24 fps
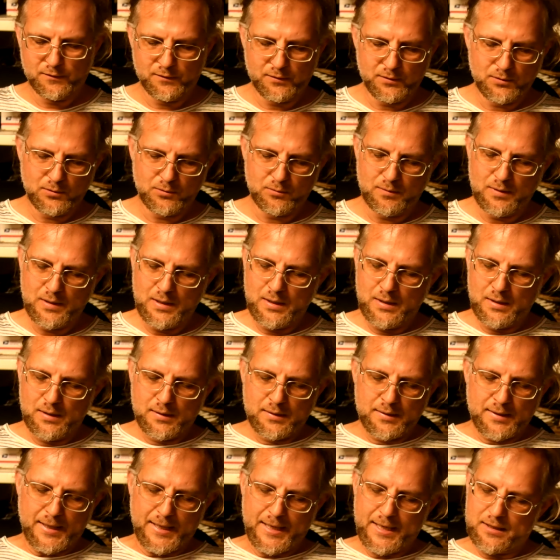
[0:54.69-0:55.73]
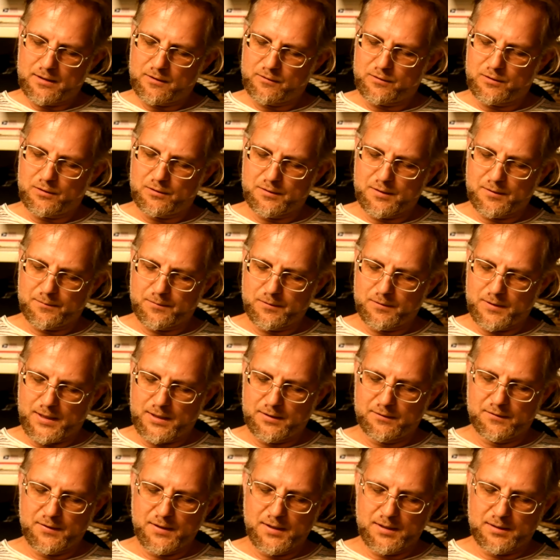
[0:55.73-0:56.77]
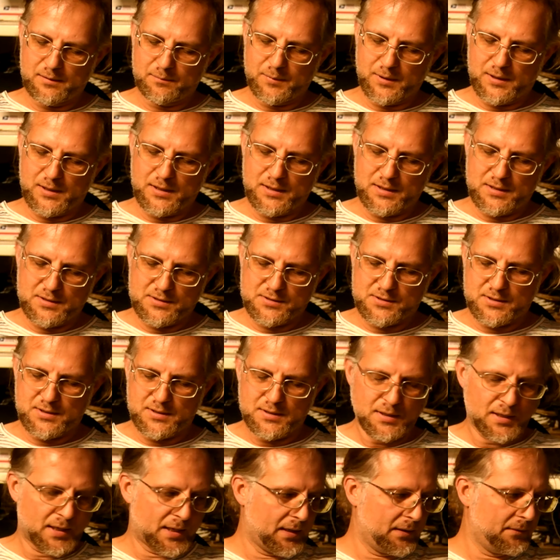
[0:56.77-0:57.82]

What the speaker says: So I had this little different idea because